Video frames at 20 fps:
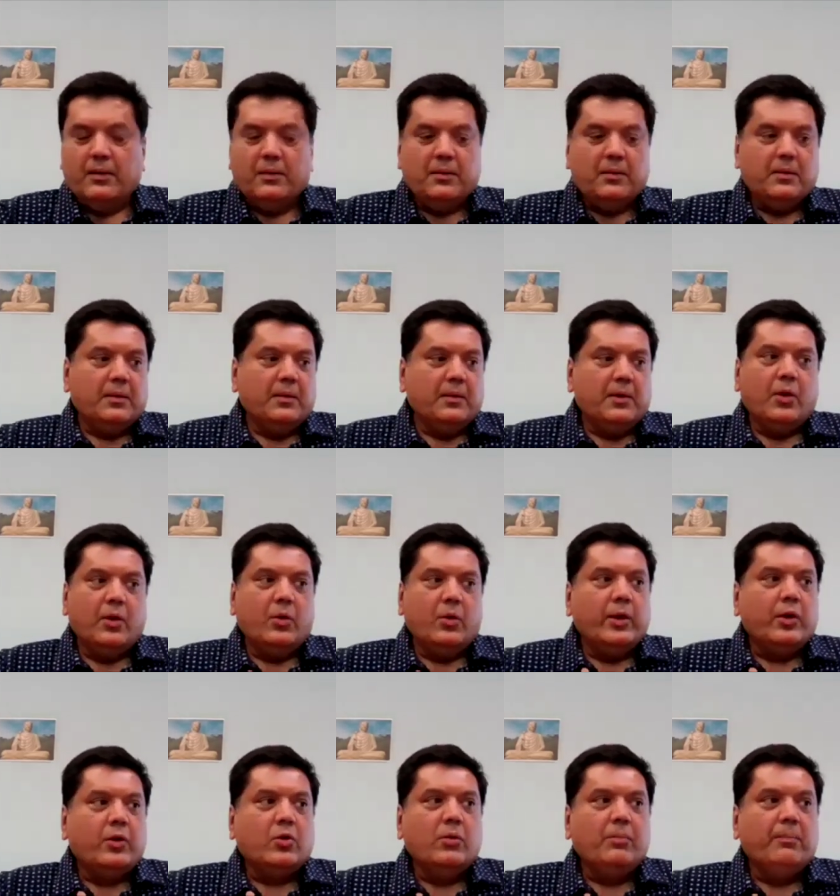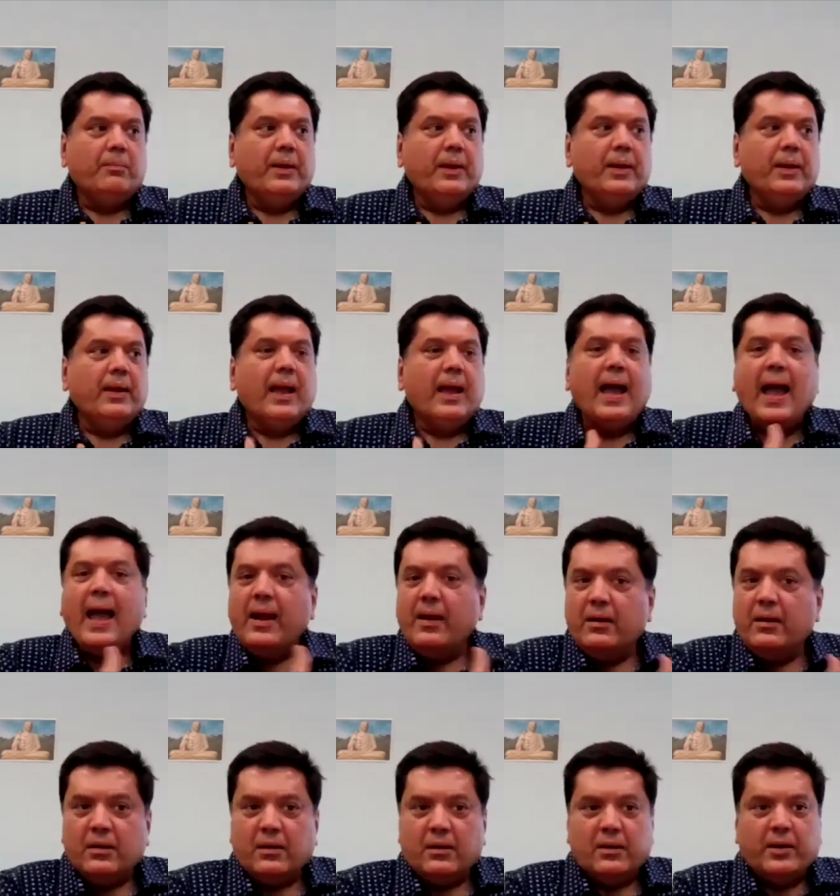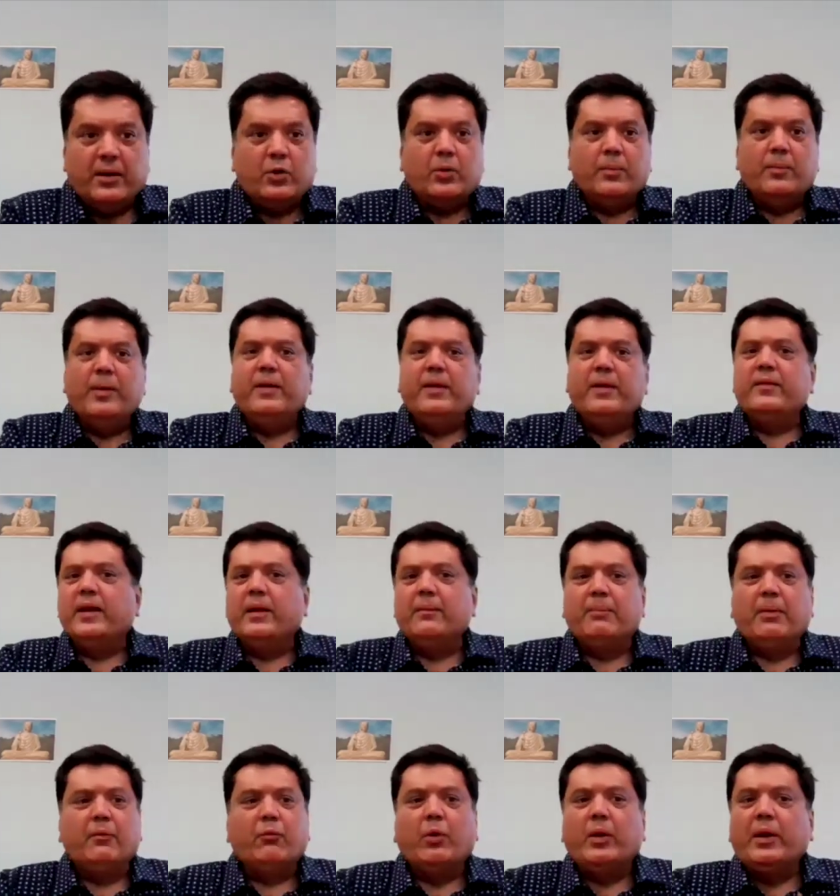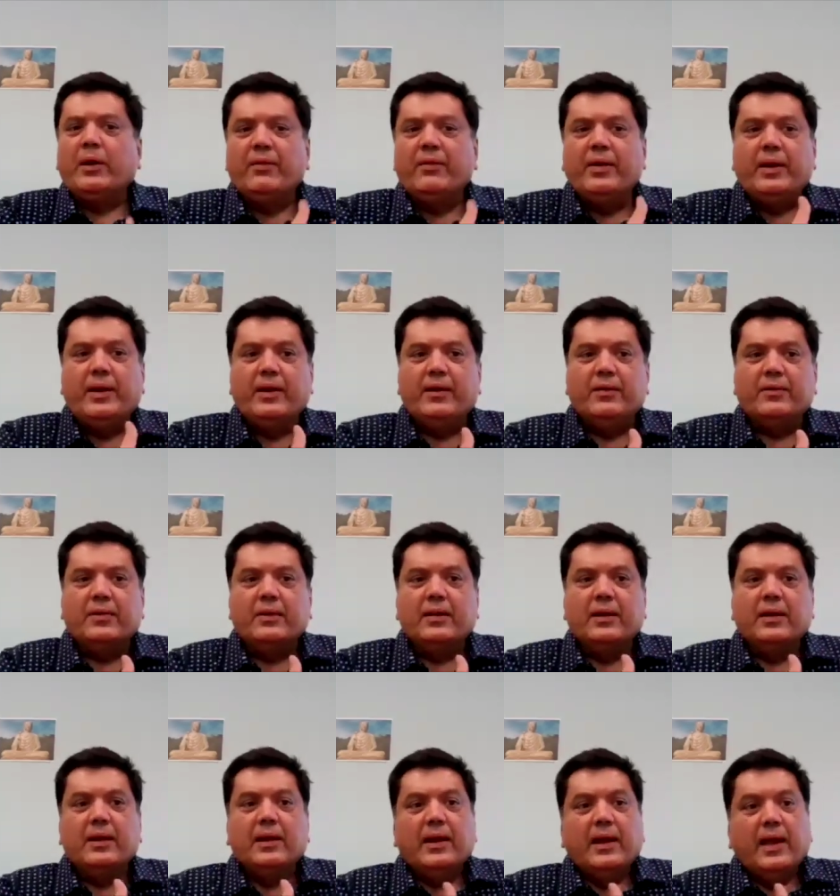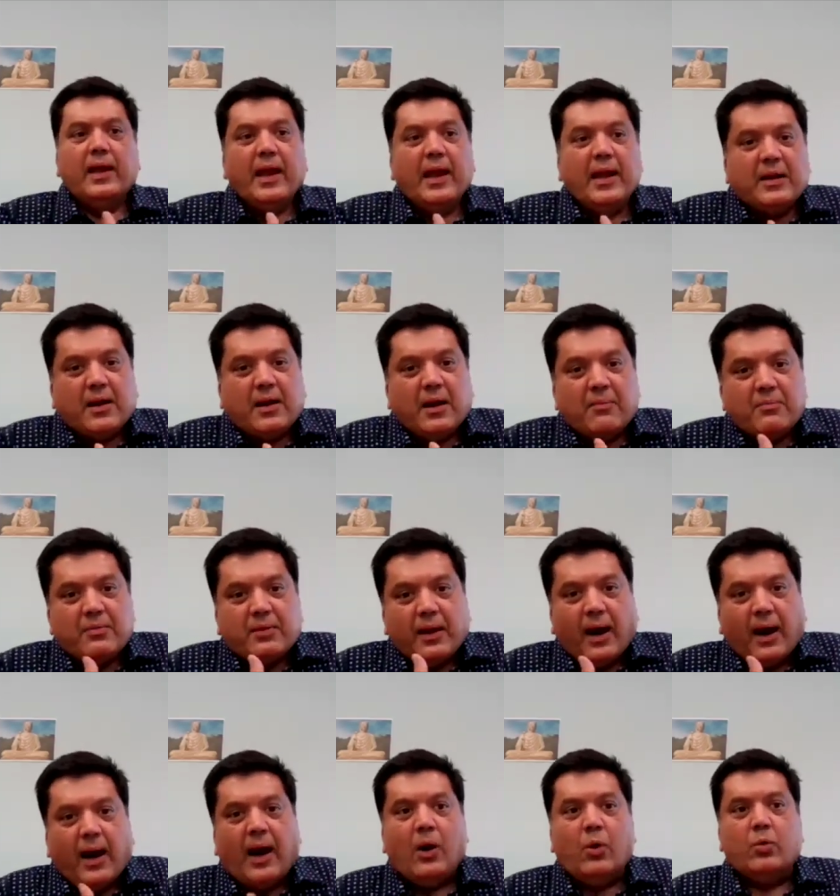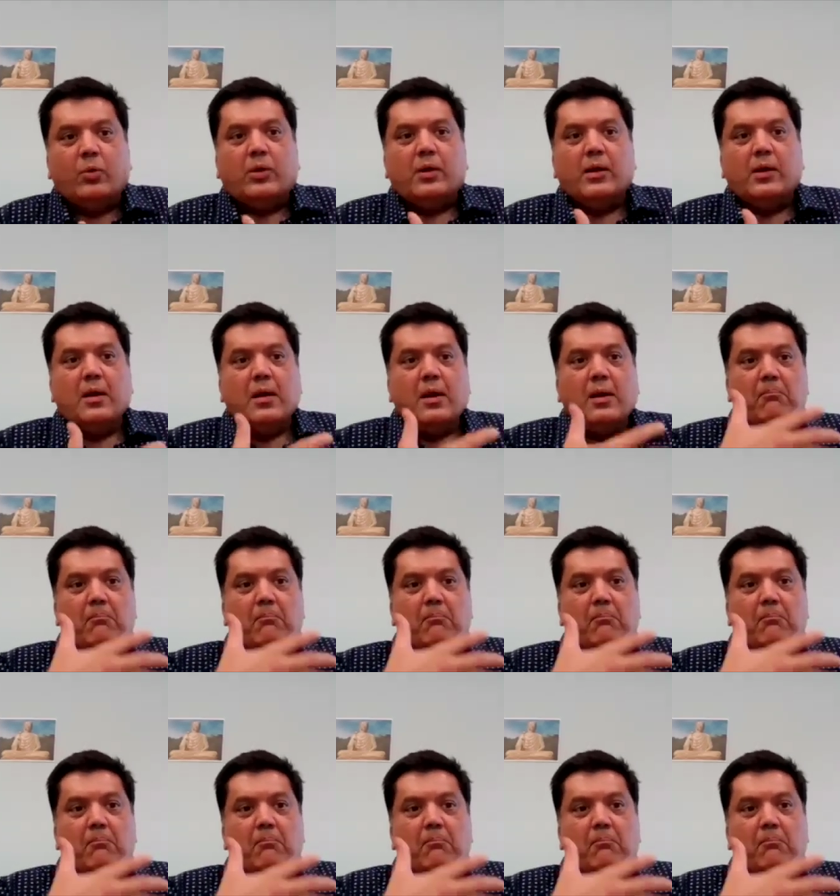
it could be anger, it could be resentment, whatever it is, it comes out.